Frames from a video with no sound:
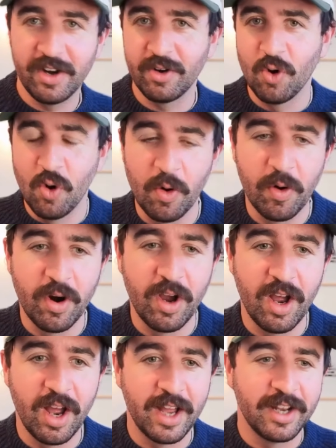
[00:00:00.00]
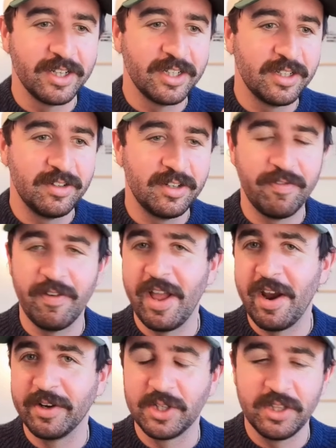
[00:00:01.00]
and Quora and different
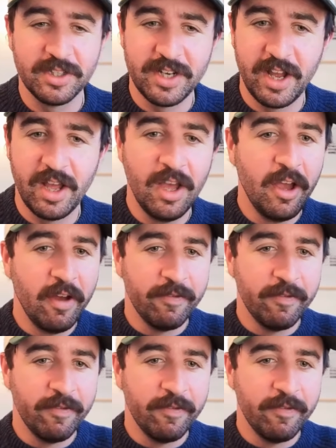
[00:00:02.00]
areas of the internet.